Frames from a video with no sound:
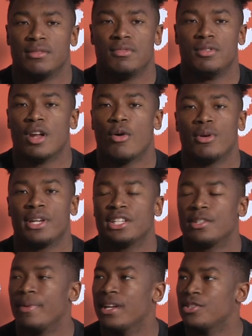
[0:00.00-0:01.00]
no one needs
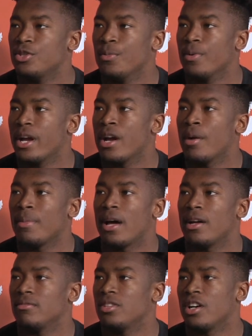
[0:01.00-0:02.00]
to be a superhero. I'm
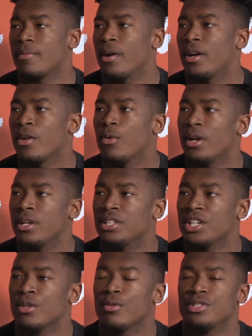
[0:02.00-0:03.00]
not talking about anyone in
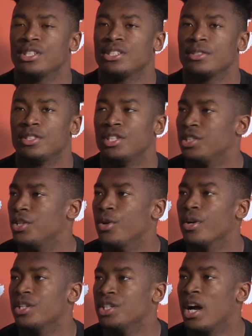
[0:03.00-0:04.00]
general. Just just do
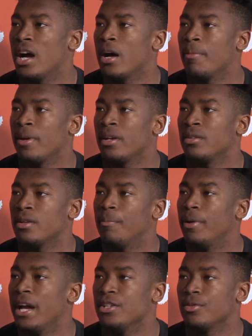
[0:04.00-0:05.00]
your job, and the
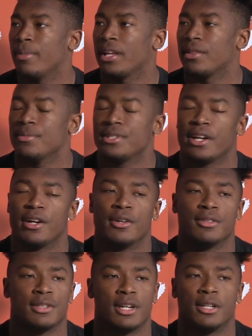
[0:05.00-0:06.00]
plays will make
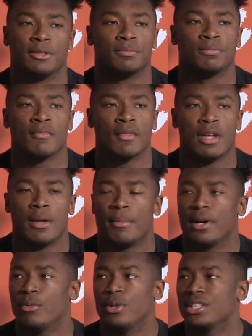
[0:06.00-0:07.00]
themselves. Um,
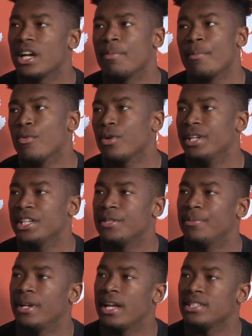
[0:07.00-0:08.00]
but we just got to be more
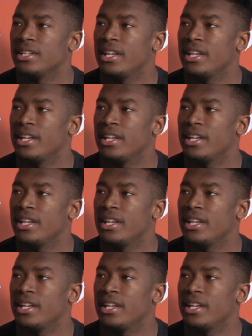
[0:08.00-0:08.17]
disciplined as a